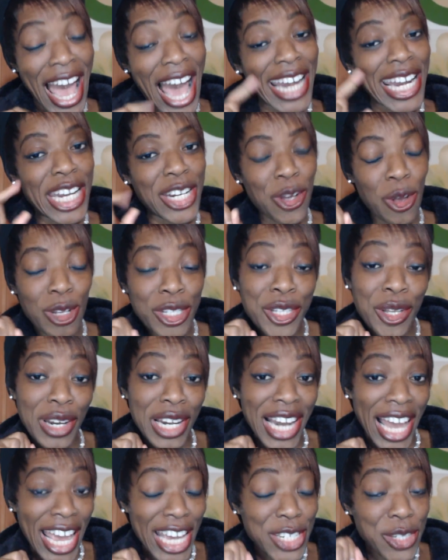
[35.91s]
And I'd also
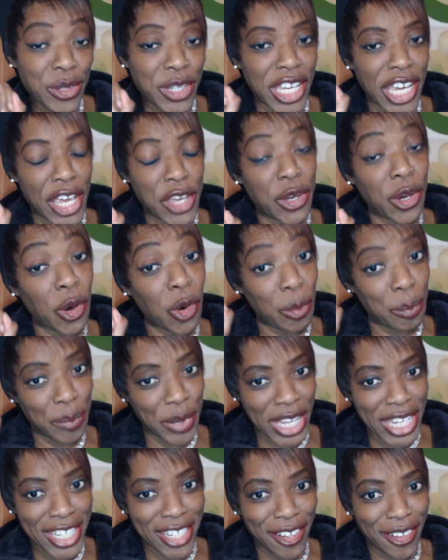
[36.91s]
like to hear your
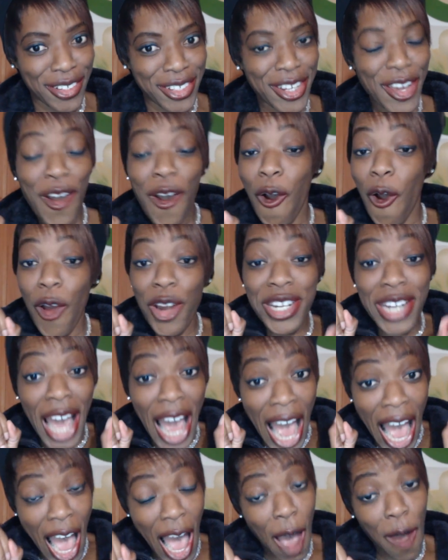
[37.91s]
opinion
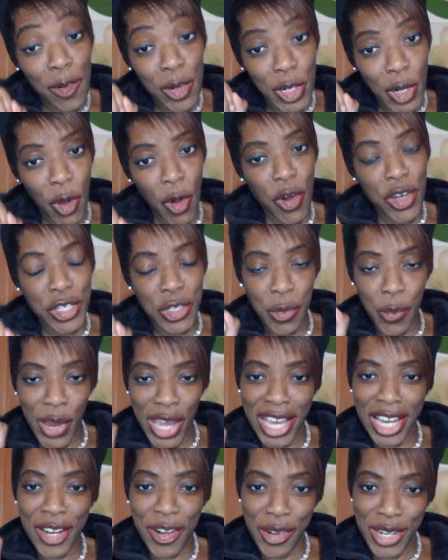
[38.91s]
on how long you
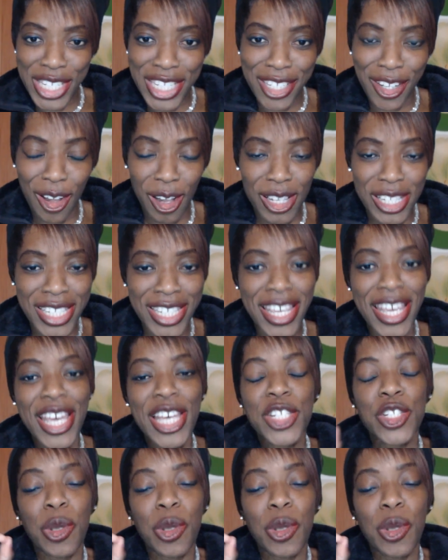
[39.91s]
wear crystals.